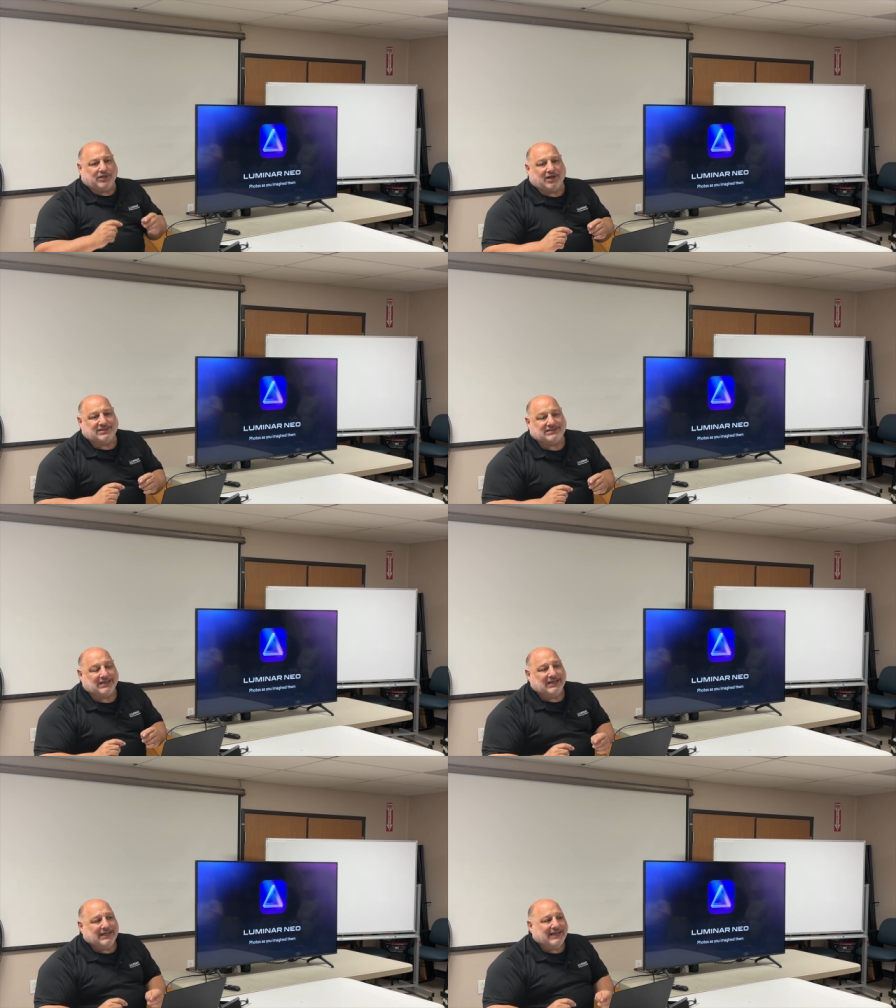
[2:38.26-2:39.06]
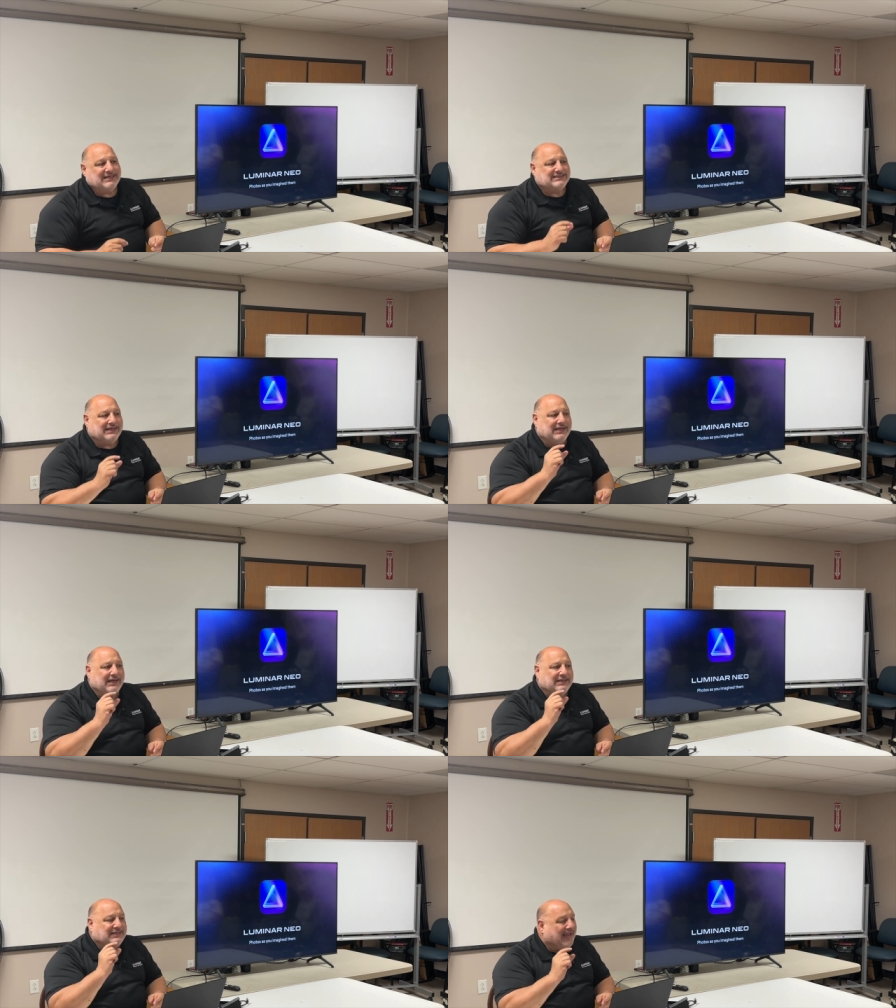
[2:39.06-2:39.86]
does is
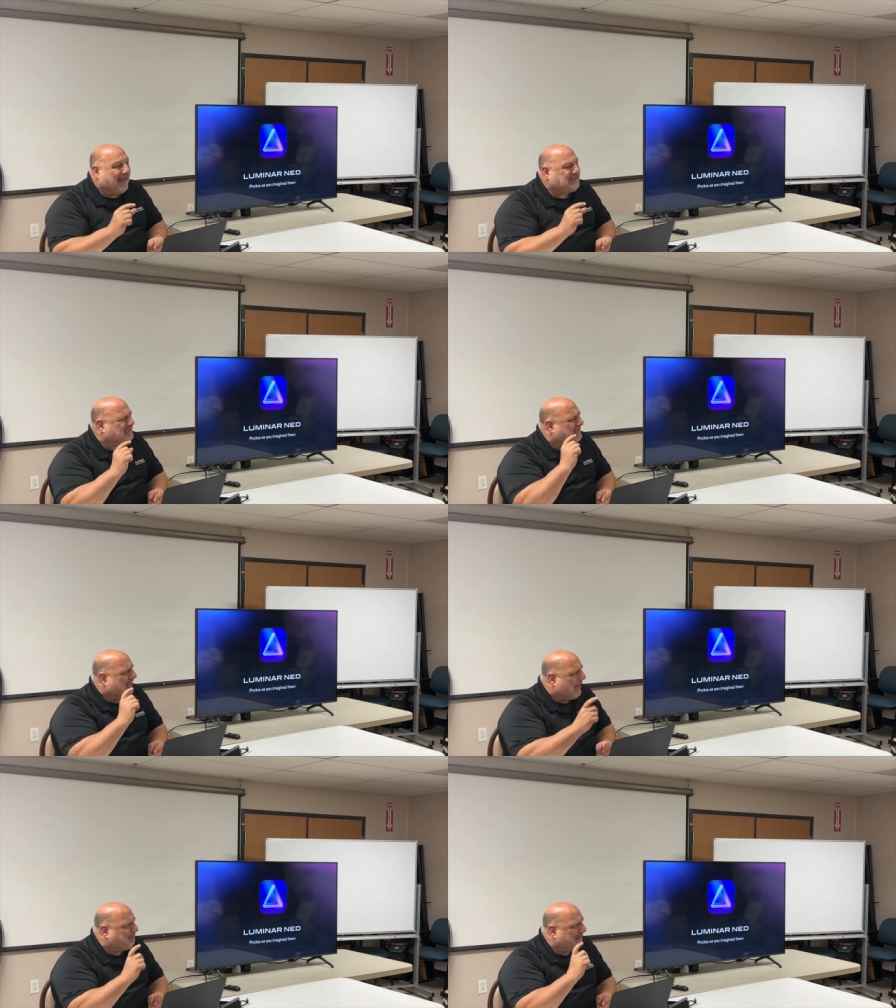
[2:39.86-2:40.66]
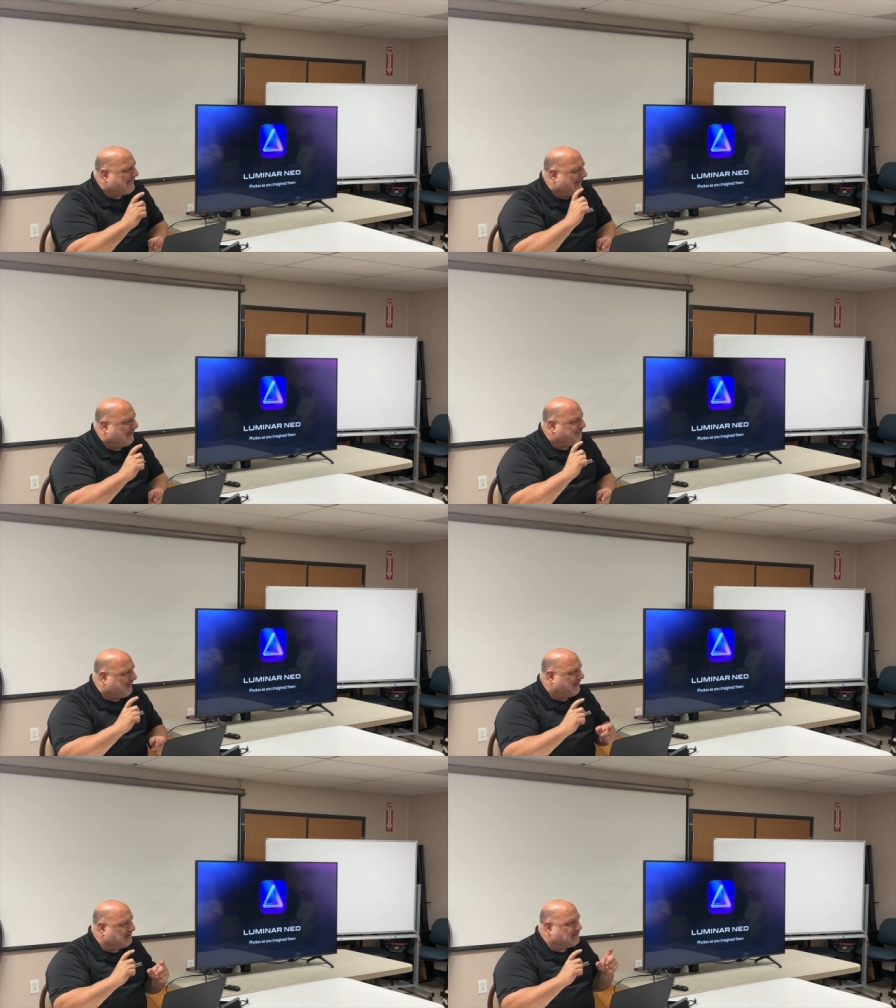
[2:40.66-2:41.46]
it takes the complicated
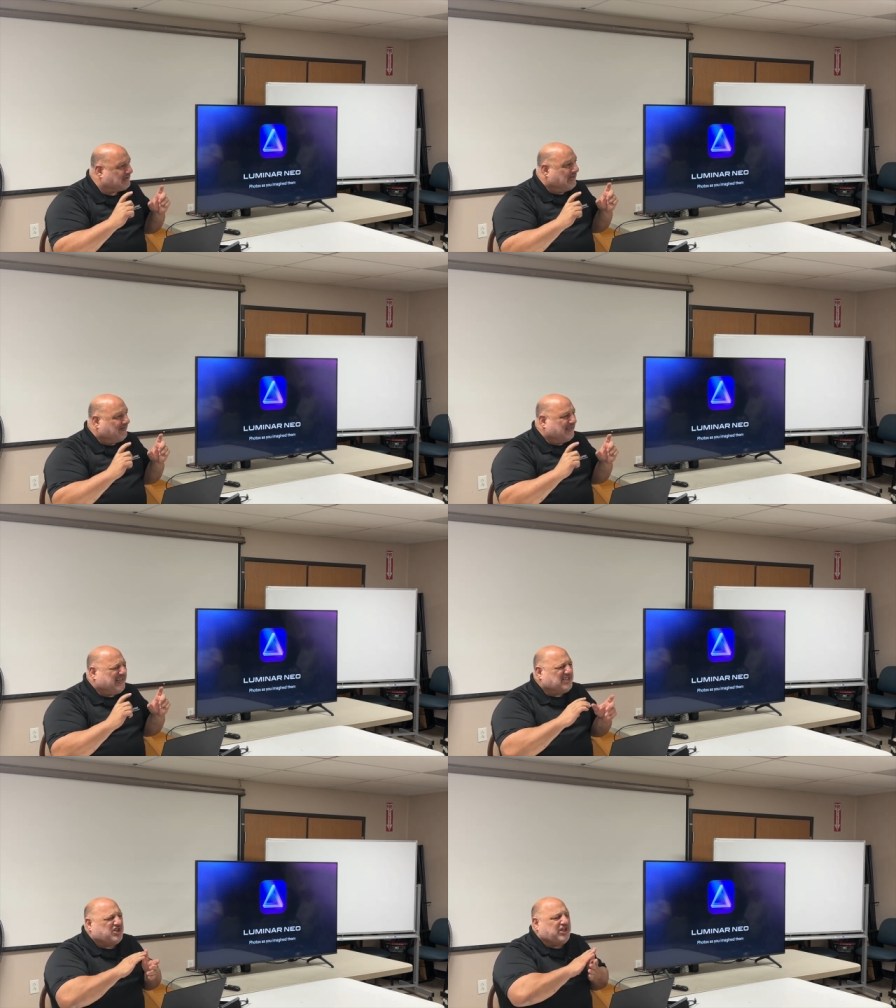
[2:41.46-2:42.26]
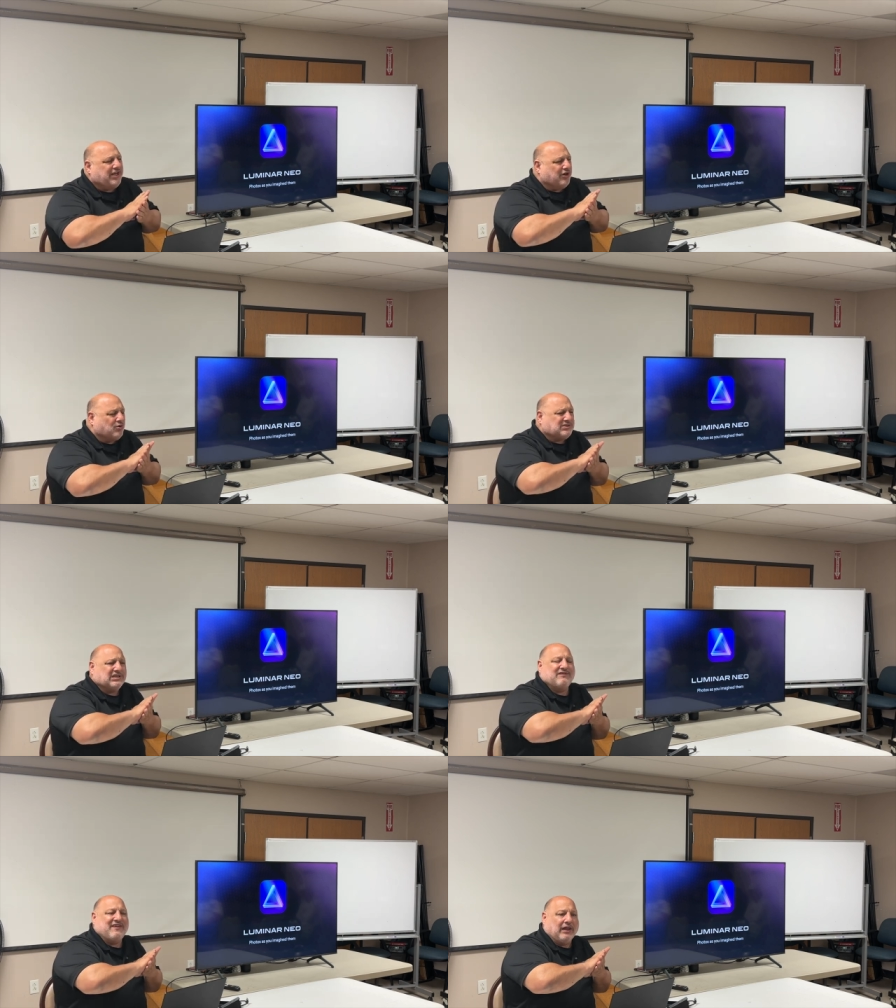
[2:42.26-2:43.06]
things that takes years to
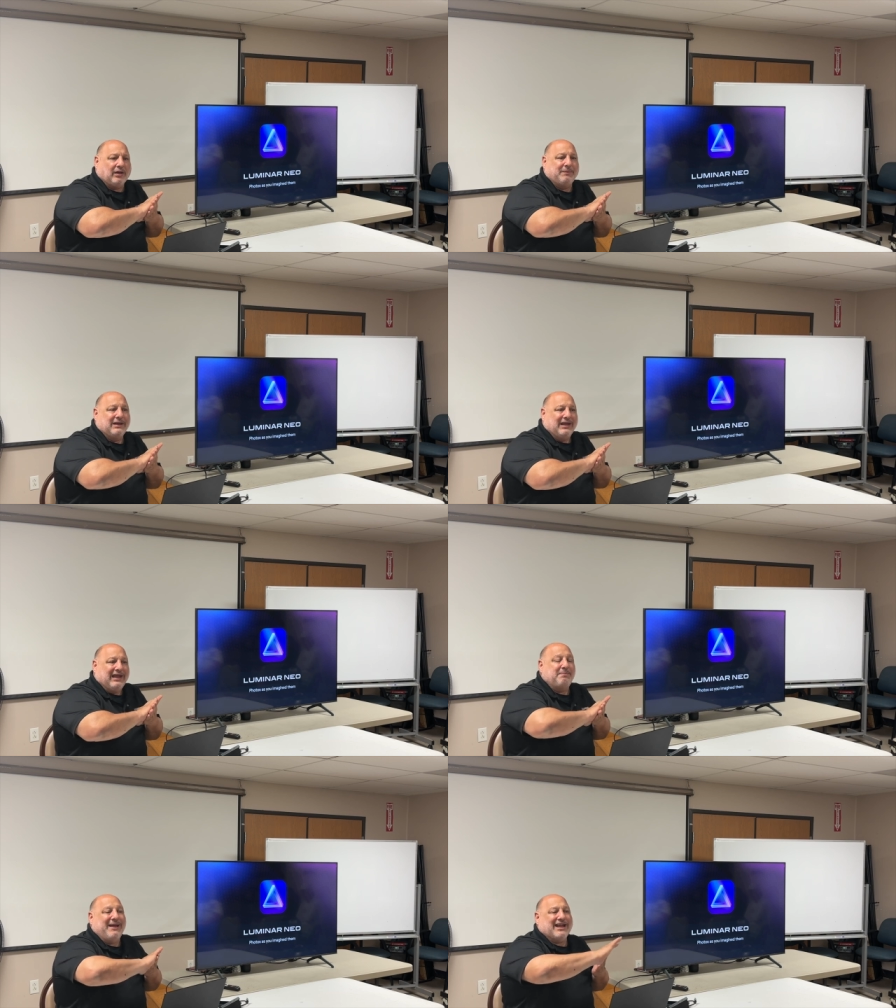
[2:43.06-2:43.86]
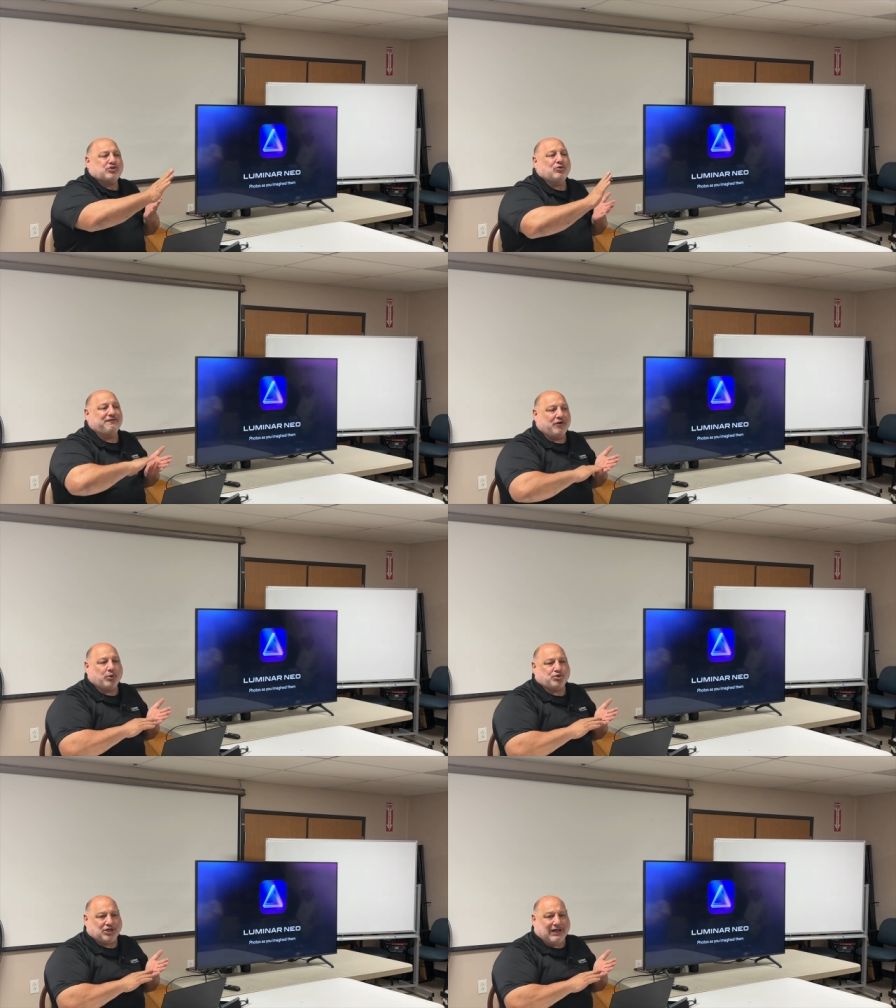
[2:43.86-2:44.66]
develop and master in
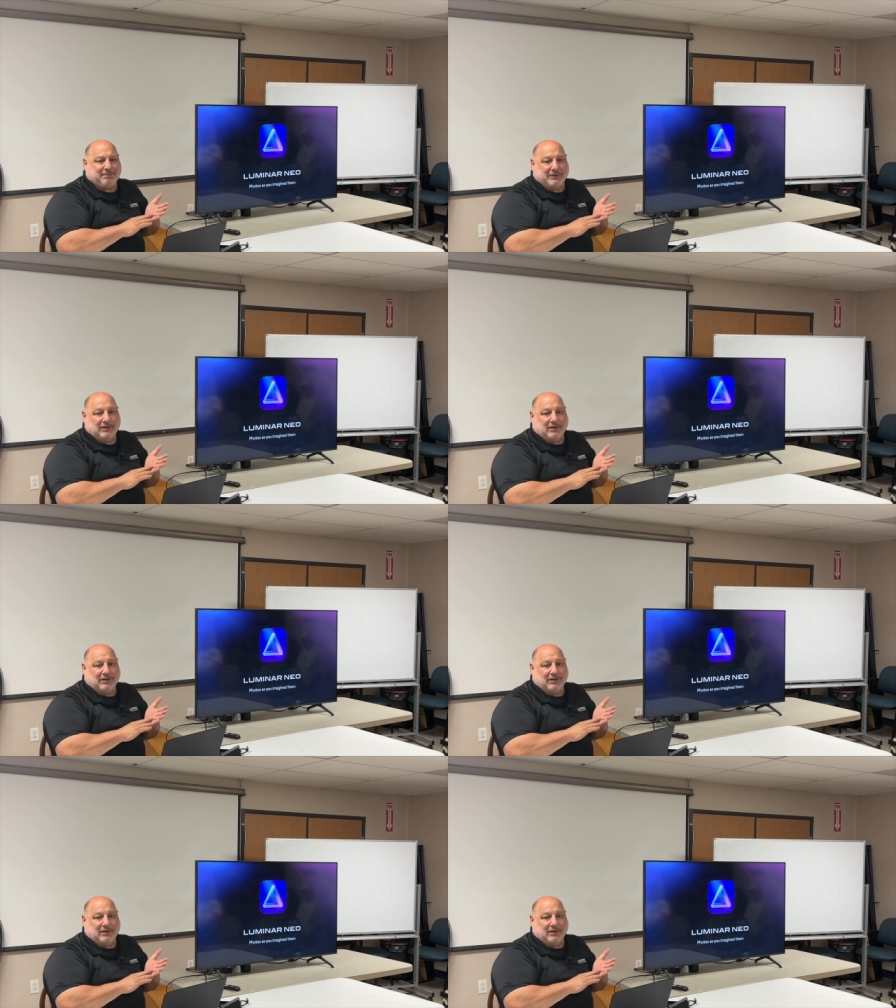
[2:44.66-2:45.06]
Photoshop